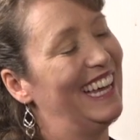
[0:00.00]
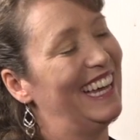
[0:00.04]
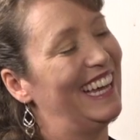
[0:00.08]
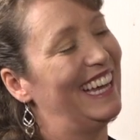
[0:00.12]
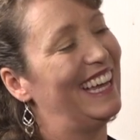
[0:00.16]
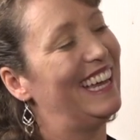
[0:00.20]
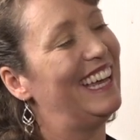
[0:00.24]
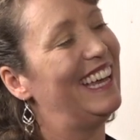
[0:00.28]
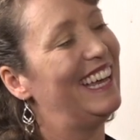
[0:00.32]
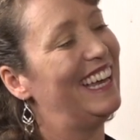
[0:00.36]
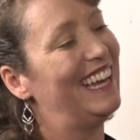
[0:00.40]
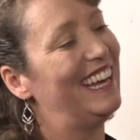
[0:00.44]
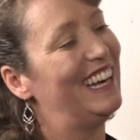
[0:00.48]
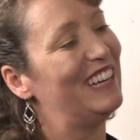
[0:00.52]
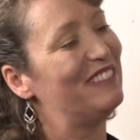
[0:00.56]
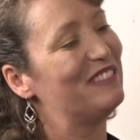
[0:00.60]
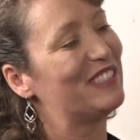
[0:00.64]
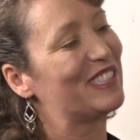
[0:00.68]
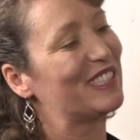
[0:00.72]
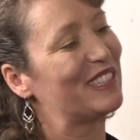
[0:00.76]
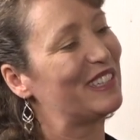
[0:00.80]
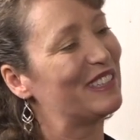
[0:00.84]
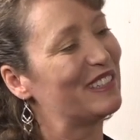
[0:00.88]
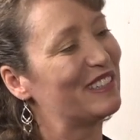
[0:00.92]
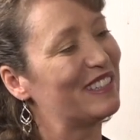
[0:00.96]
And I'm
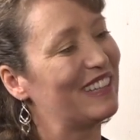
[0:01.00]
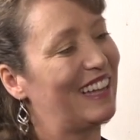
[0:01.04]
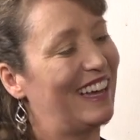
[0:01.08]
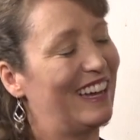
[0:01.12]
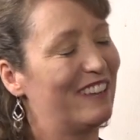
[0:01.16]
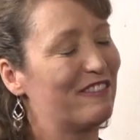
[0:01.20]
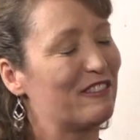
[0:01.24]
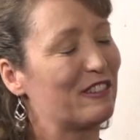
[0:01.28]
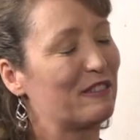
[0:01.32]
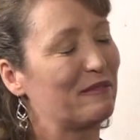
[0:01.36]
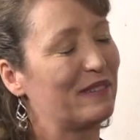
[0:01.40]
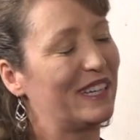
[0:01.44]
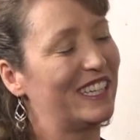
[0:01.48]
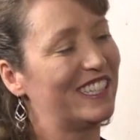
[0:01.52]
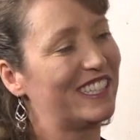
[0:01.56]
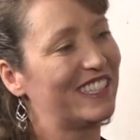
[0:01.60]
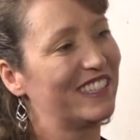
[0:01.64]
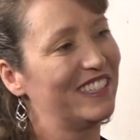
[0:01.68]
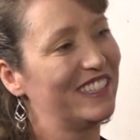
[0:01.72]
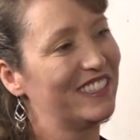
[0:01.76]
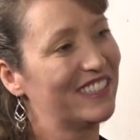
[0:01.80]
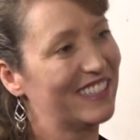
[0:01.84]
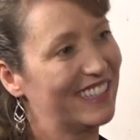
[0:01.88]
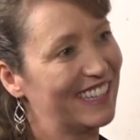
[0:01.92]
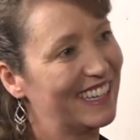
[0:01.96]
so glad for my
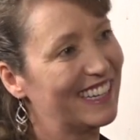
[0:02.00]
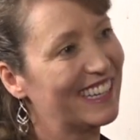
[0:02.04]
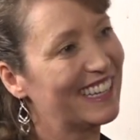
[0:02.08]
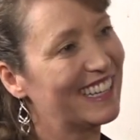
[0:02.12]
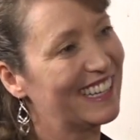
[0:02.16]
children.